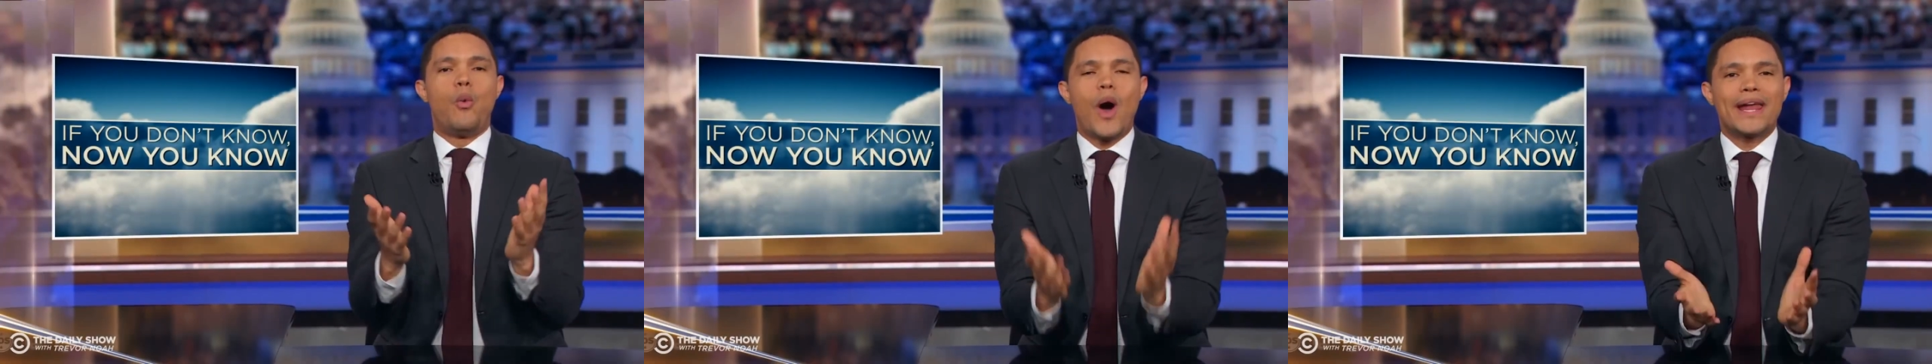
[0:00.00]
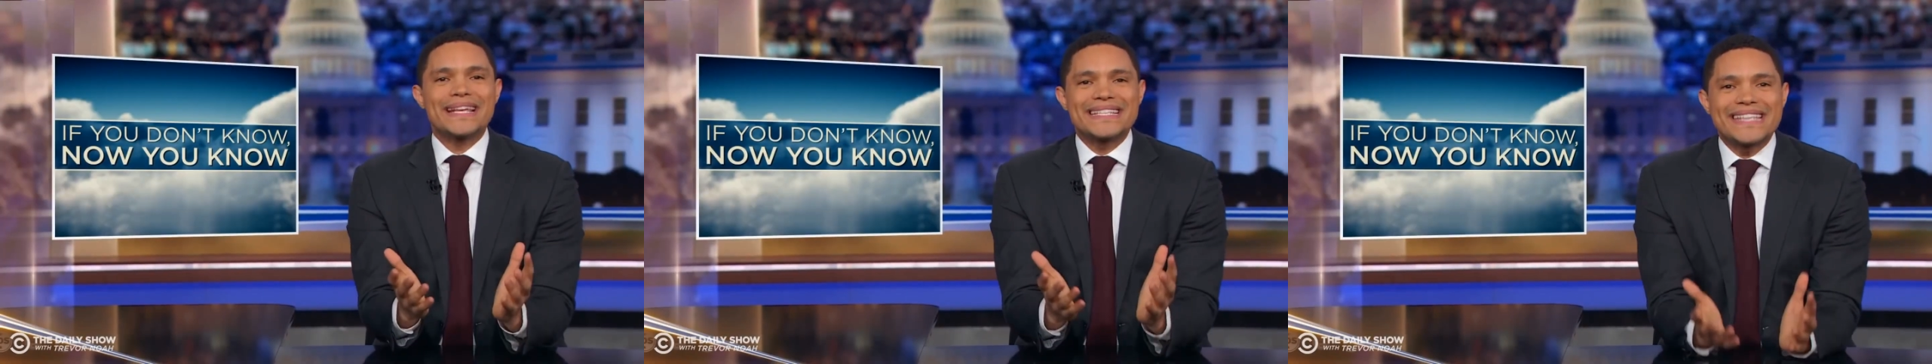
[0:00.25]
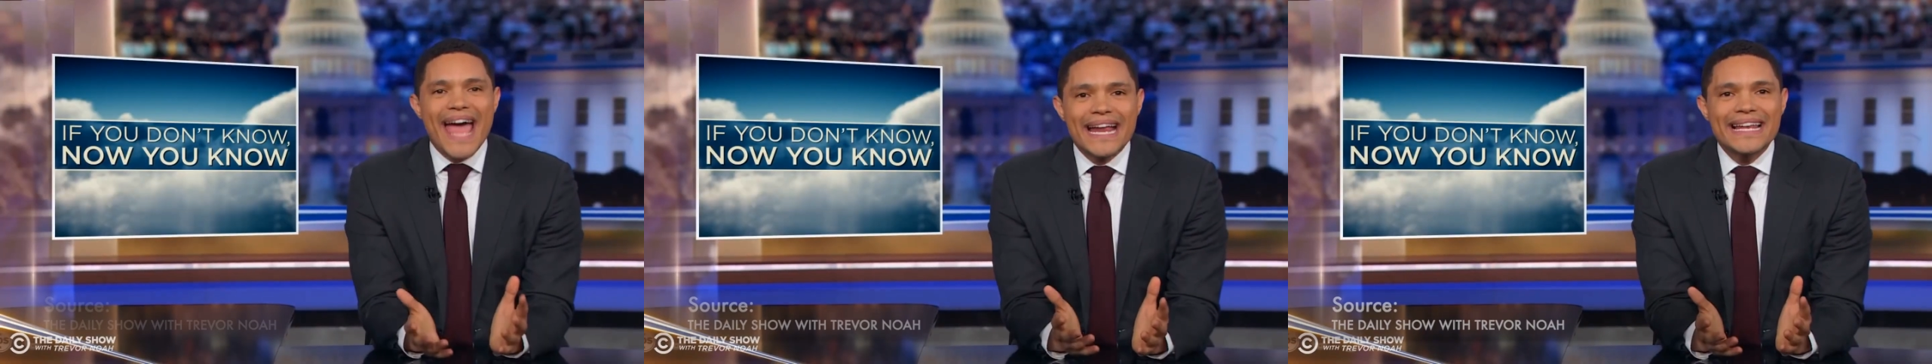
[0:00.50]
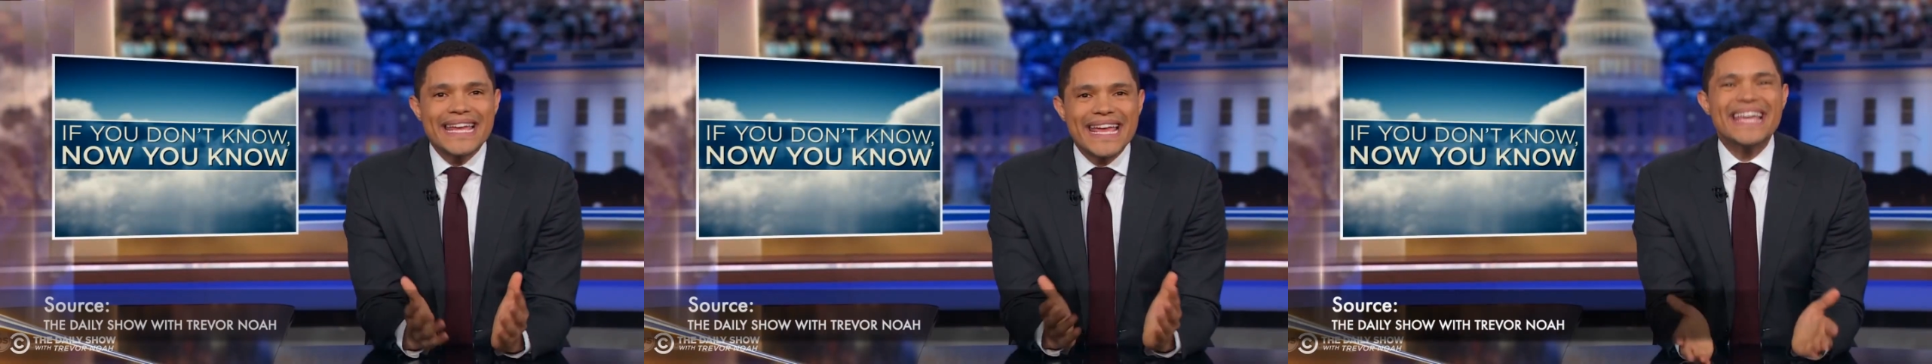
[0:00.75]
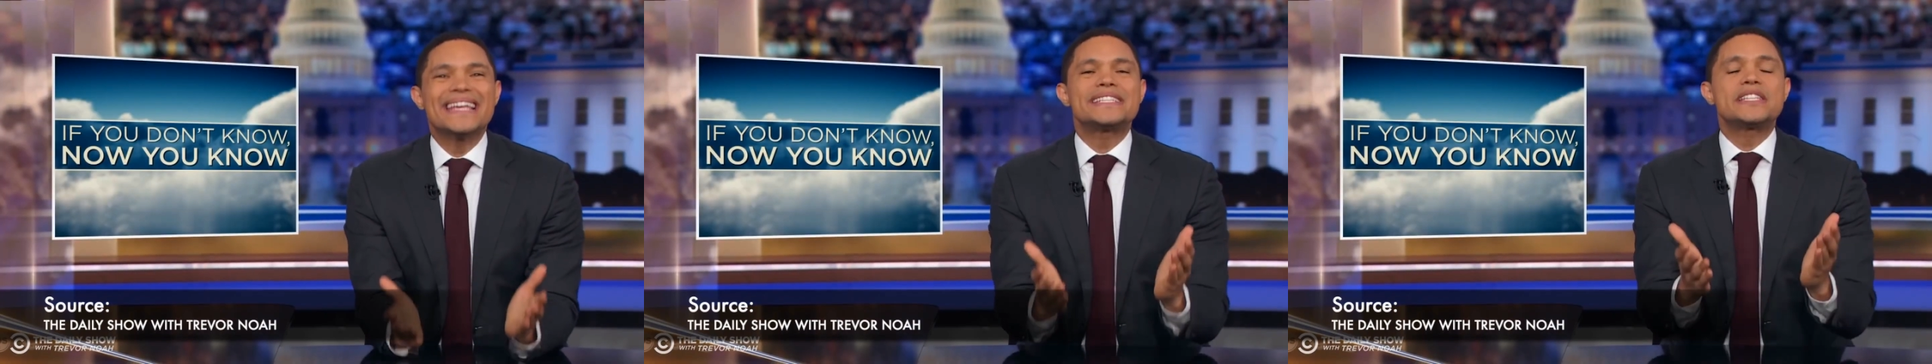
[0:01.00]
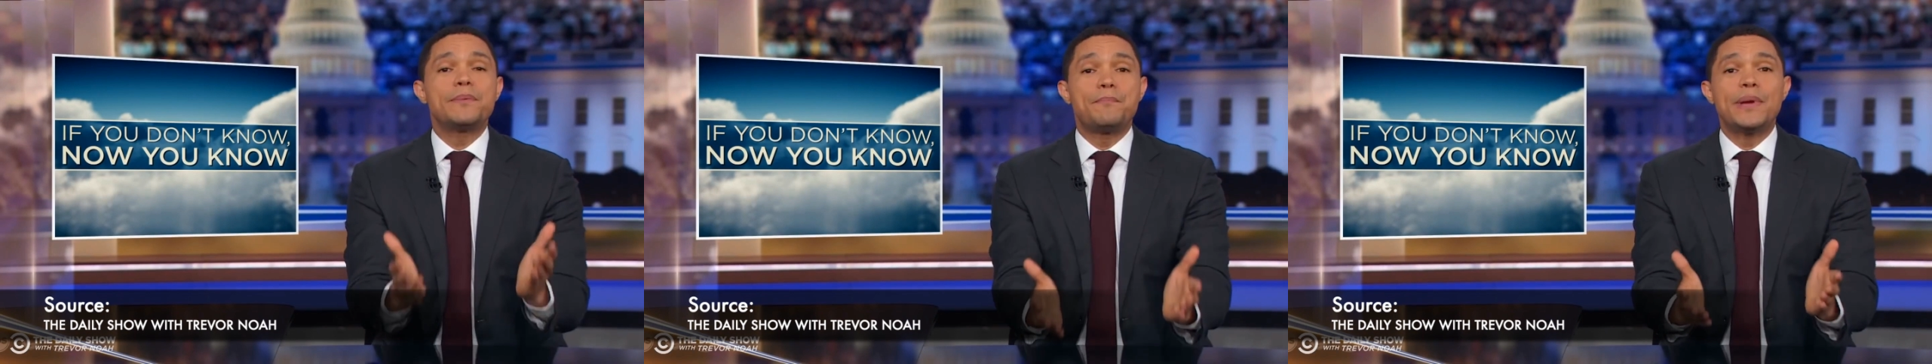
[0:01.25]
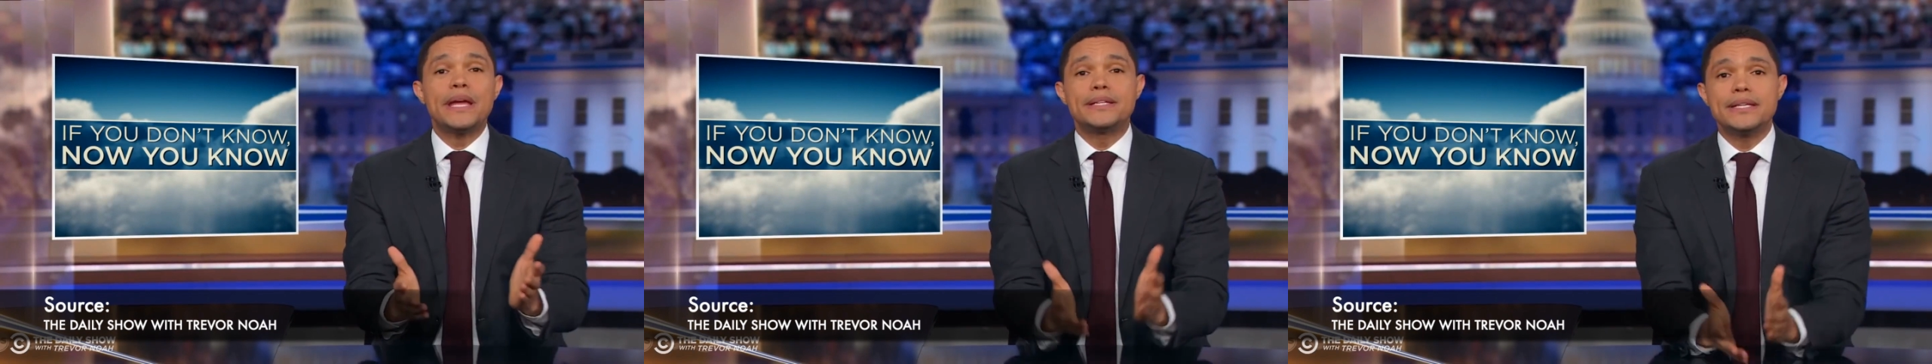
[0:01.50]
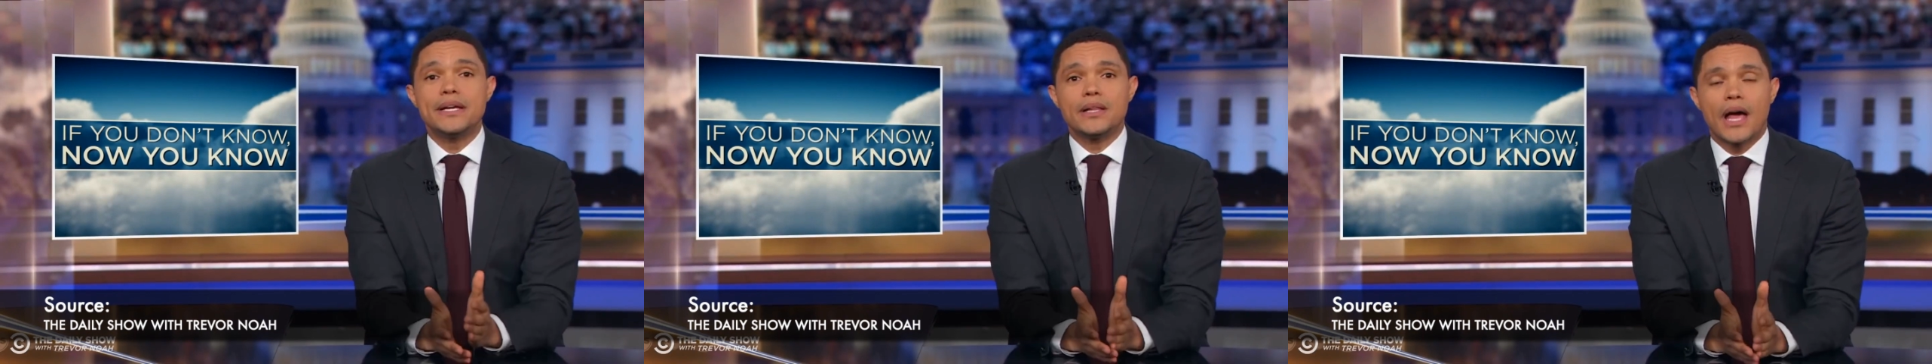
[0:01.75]
what exactly is the
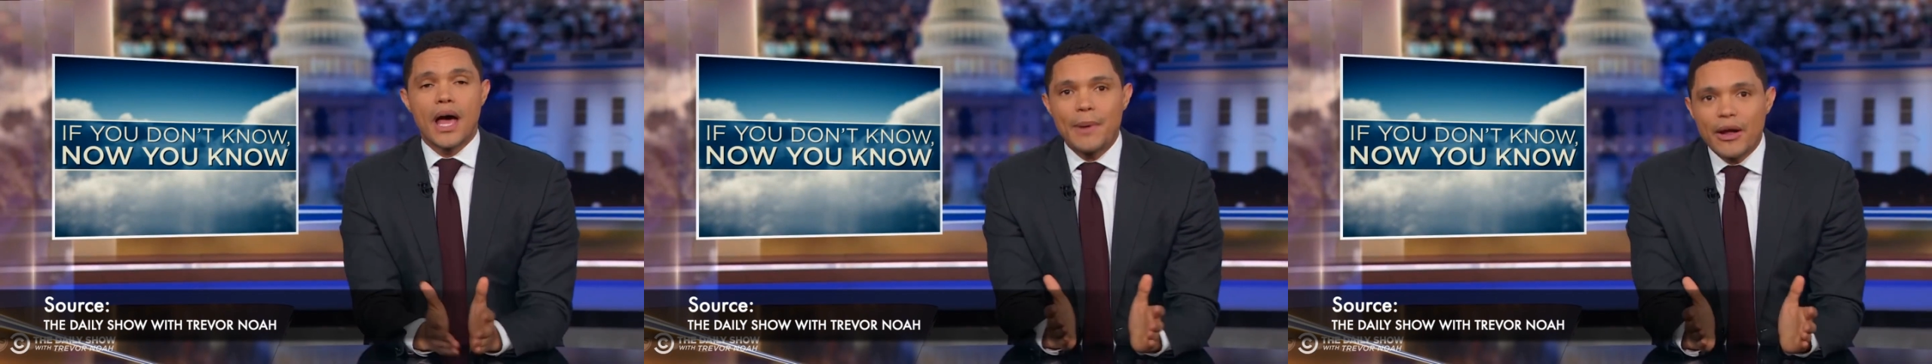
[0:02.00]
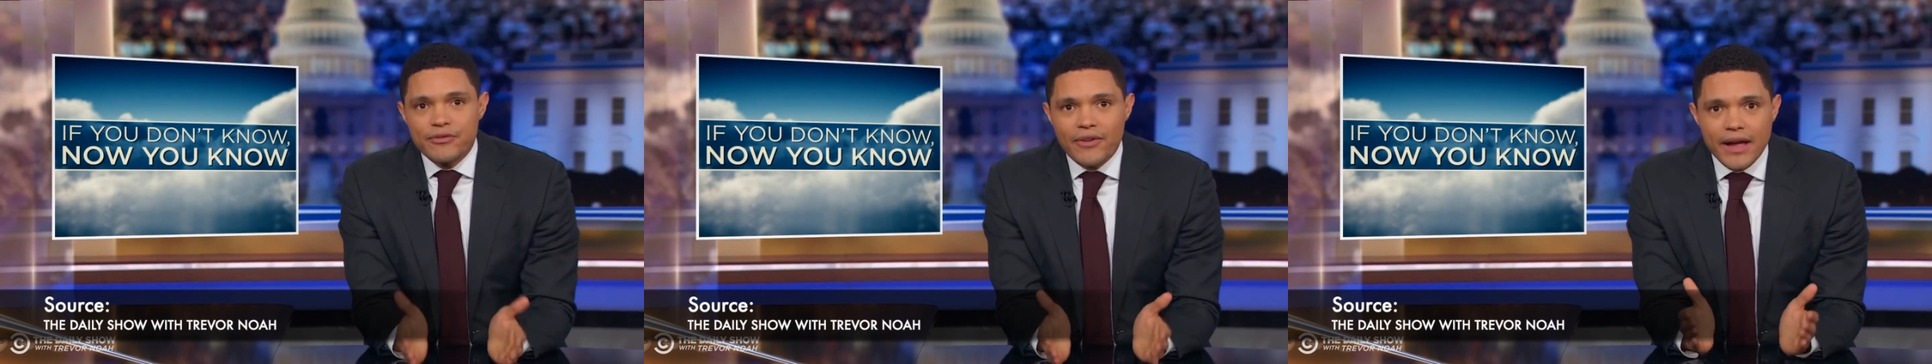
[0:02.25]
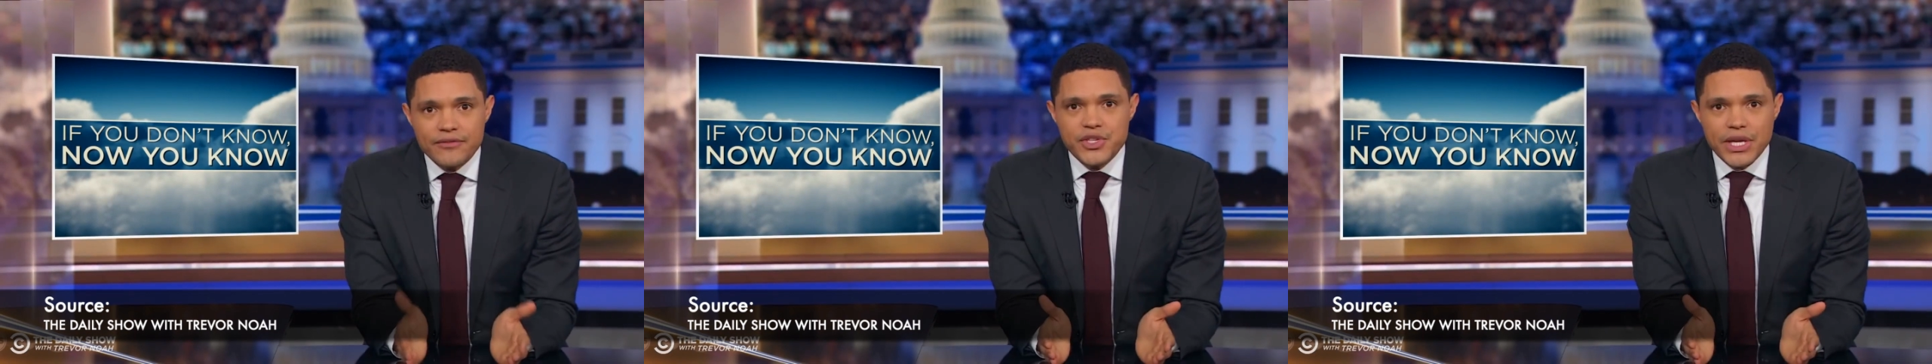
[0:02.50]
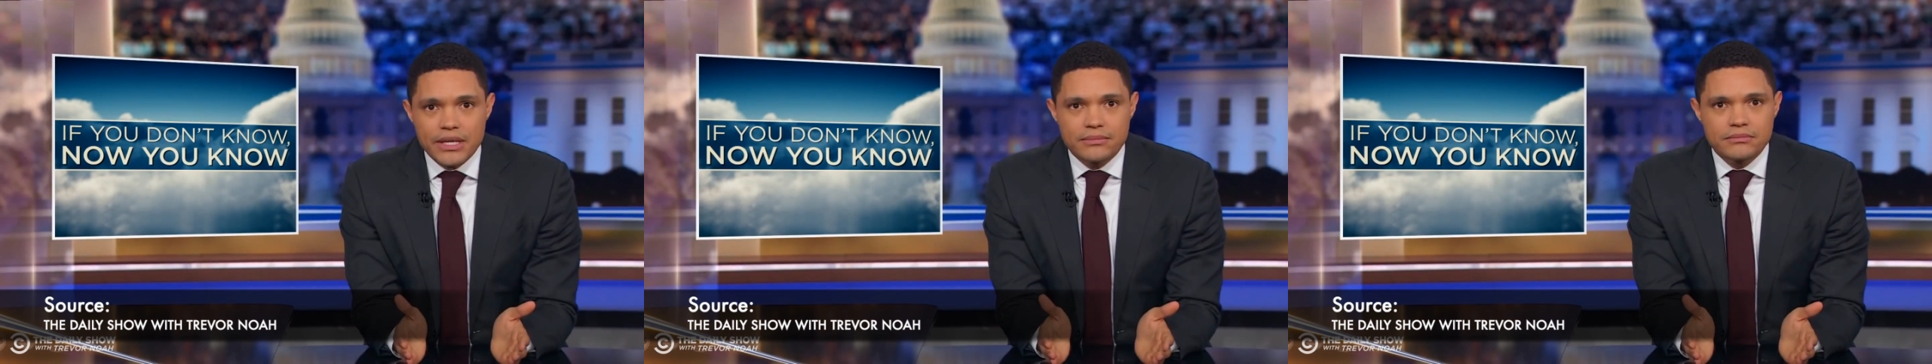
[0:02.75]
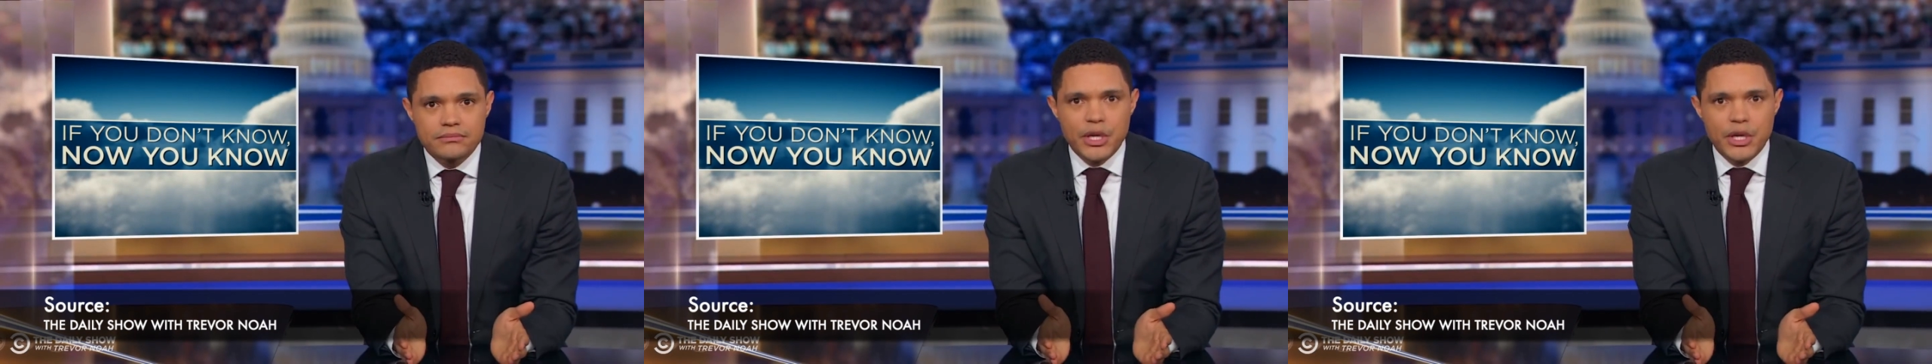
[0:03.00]
big deal about 5G?